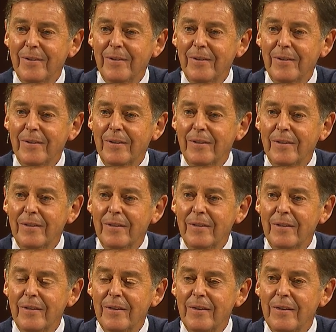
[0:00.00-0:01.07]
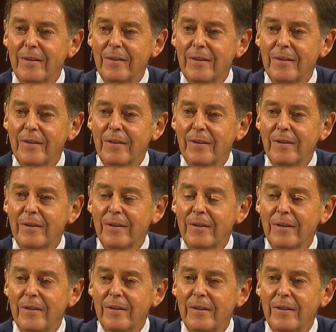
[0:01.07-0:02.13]

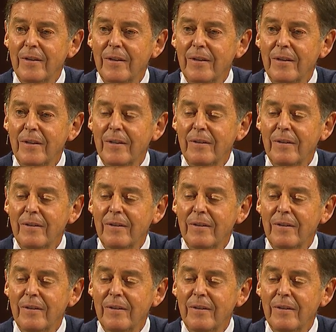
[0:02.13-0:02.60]
Nobody speaks.